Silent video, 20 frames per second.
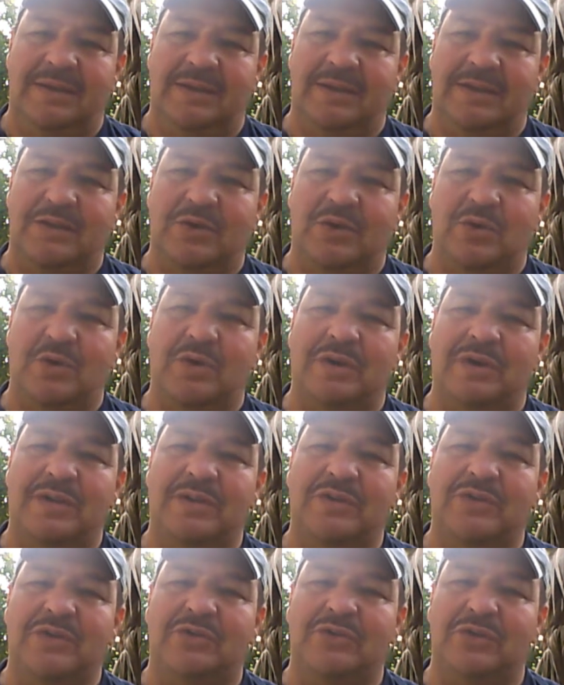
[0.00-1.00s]

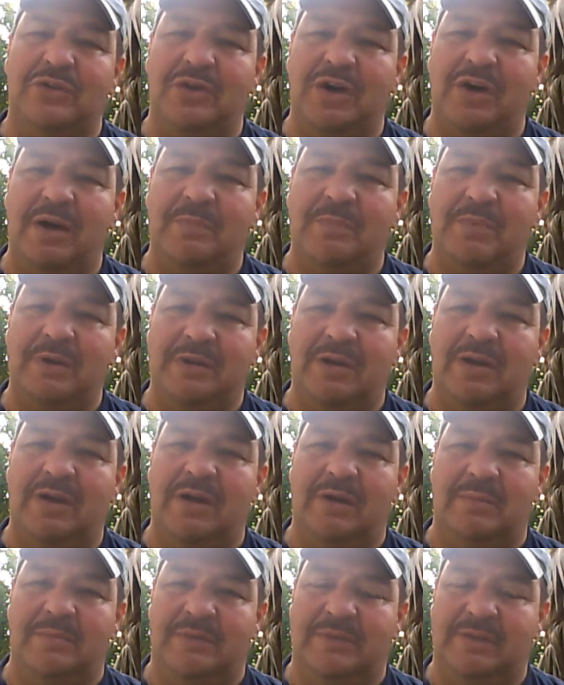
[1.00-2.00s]
You're so up in
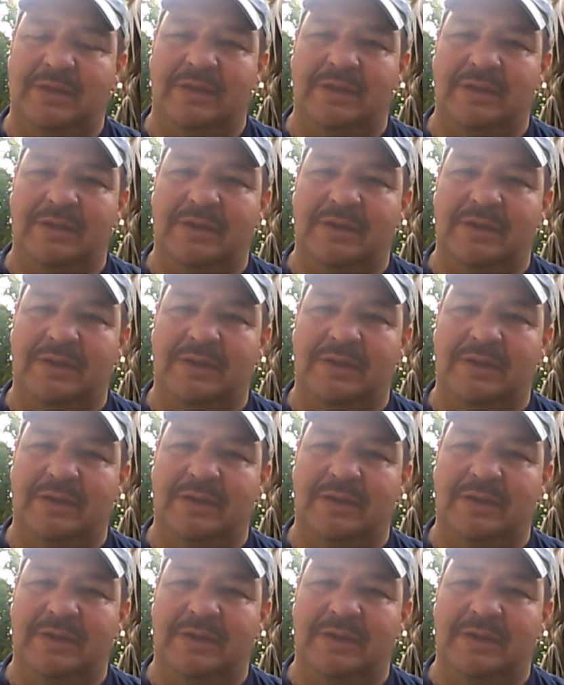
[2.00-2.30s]
arms,